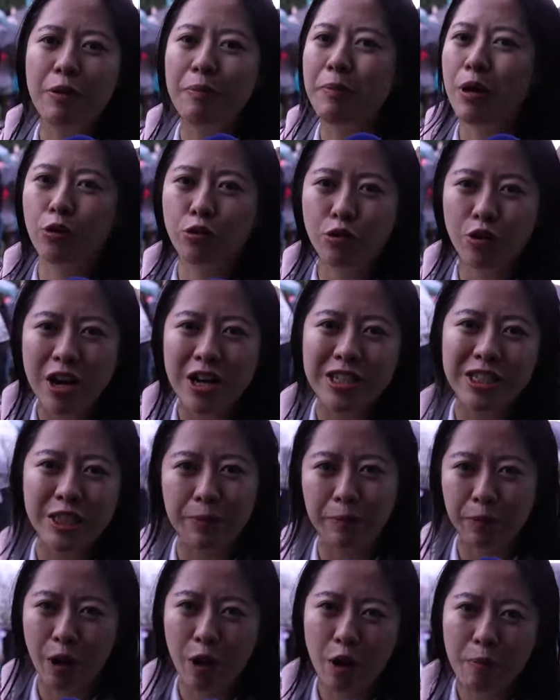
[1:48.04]
from across
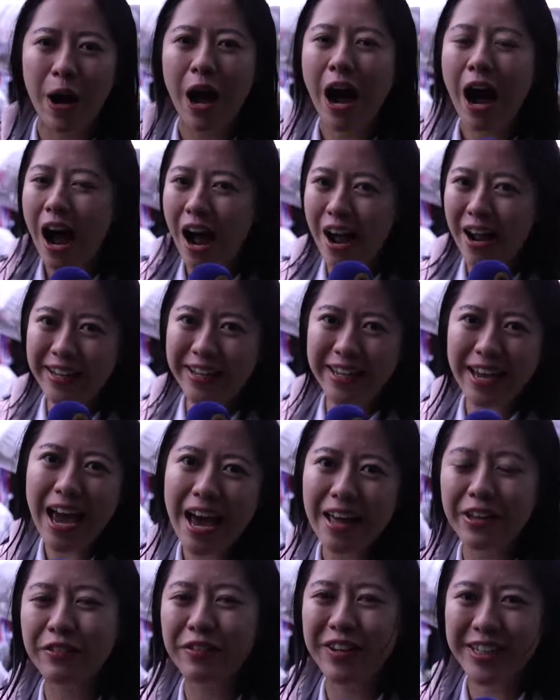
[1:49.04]
the globe are
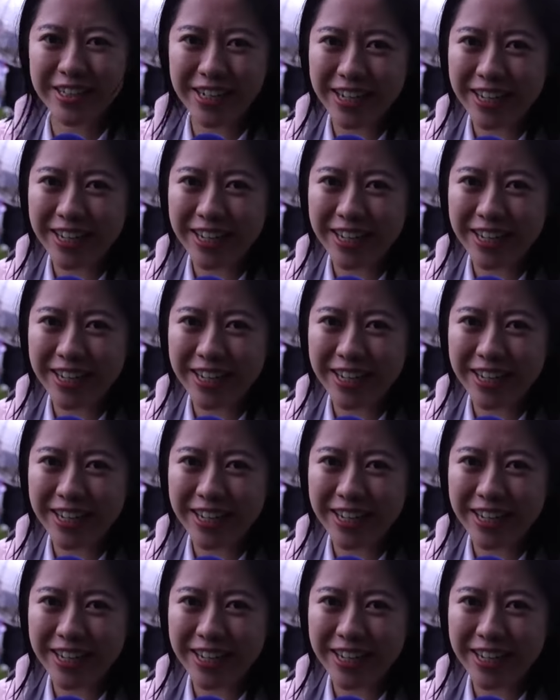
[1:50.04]
gathering